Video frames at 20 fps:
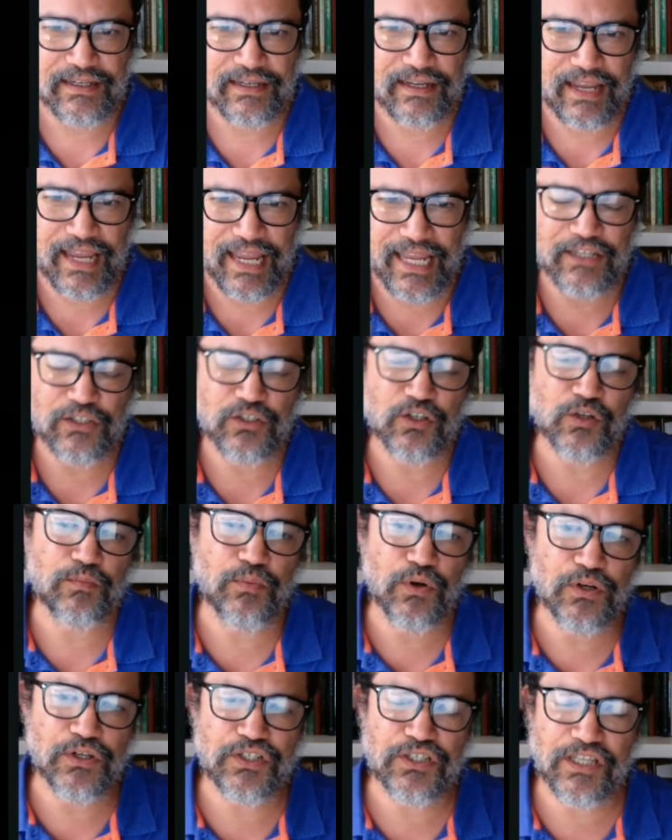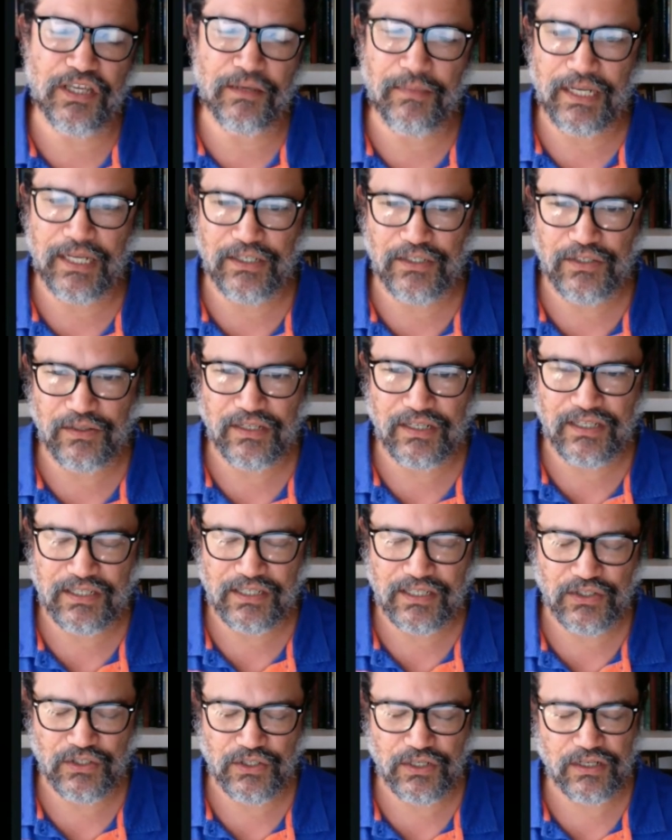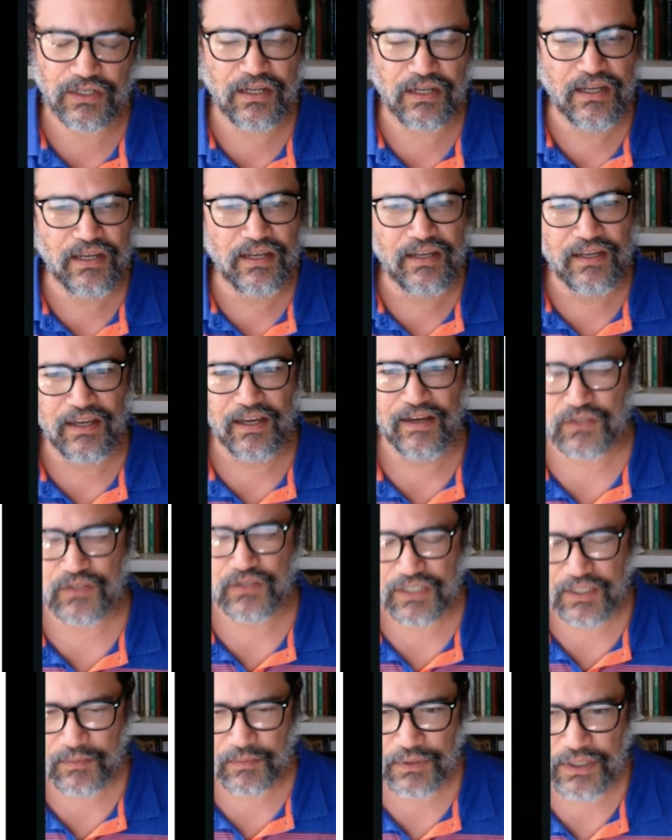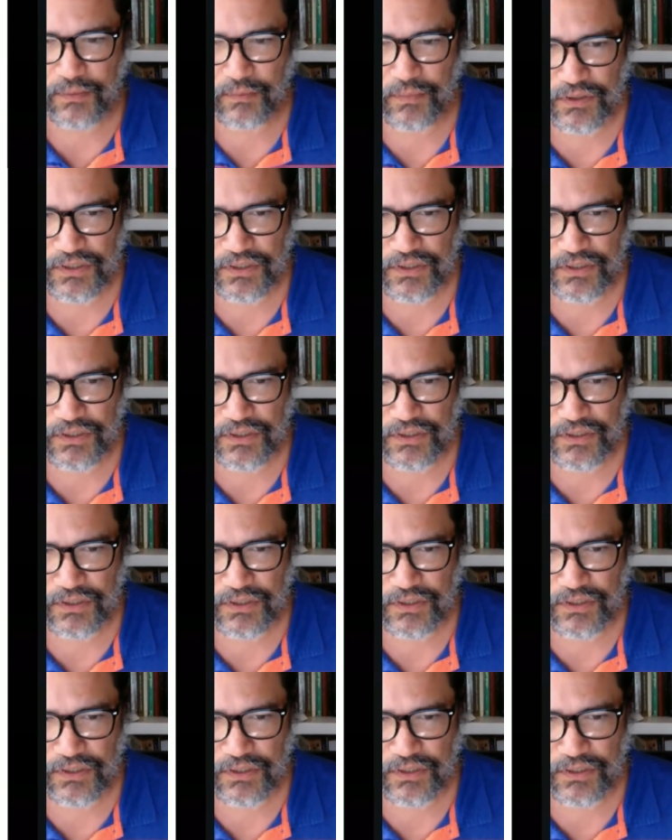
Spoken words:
and to push them into the decision of simply a booked